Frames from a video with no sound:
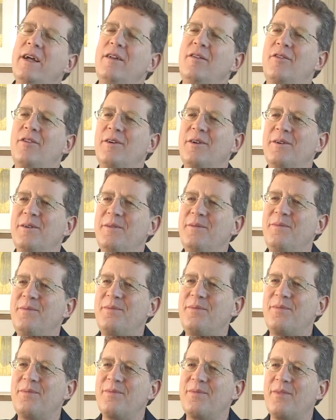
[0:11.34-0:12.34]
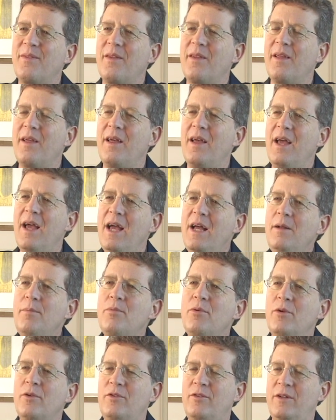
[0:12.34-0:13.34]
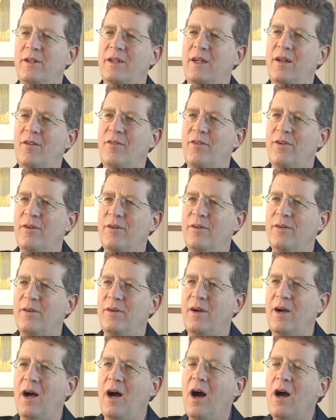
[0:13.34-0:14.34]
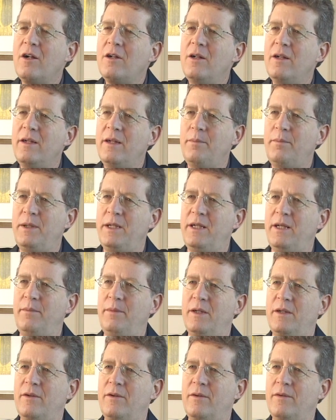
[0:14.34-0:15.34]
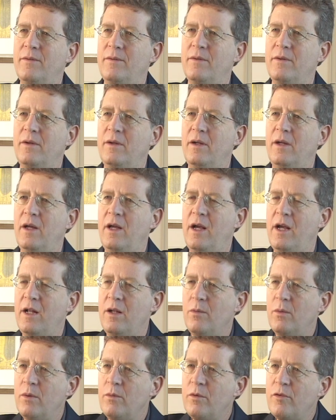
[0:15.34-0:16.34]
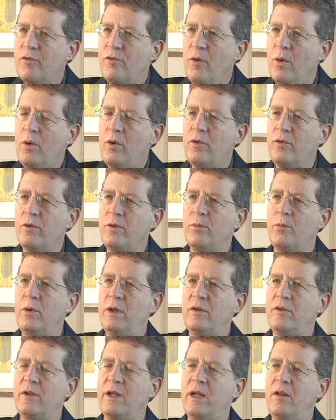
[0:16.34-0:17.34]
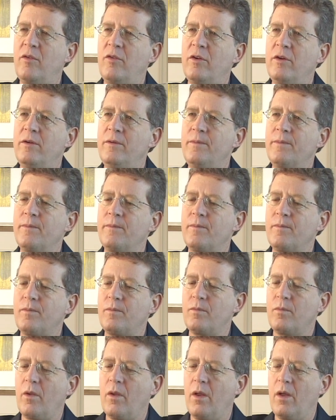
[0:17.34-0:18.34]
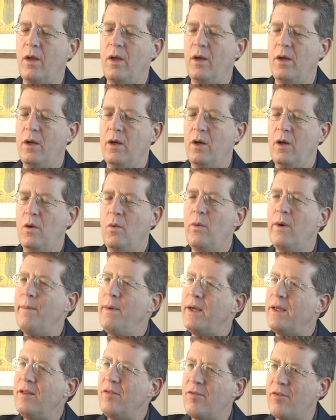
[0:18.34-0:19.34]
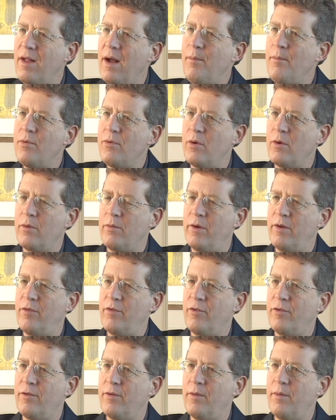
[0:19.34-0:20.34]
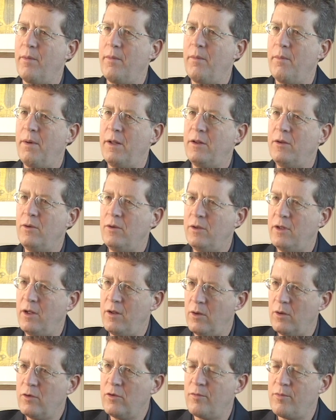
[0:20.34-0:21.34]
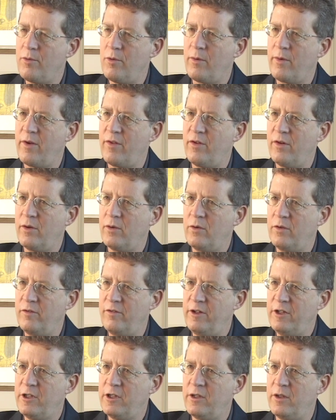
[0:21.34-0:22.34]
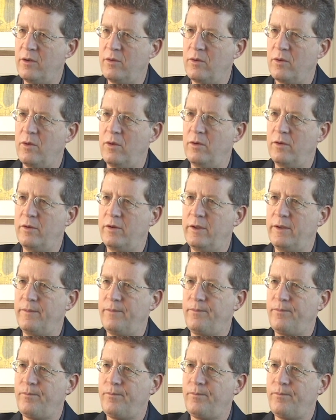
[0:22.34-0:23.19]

cancer and prostate cancer are actually an epidemic. And when we focus on breast cancer, we're making some progress, but not a lot of progress in conventional oncology.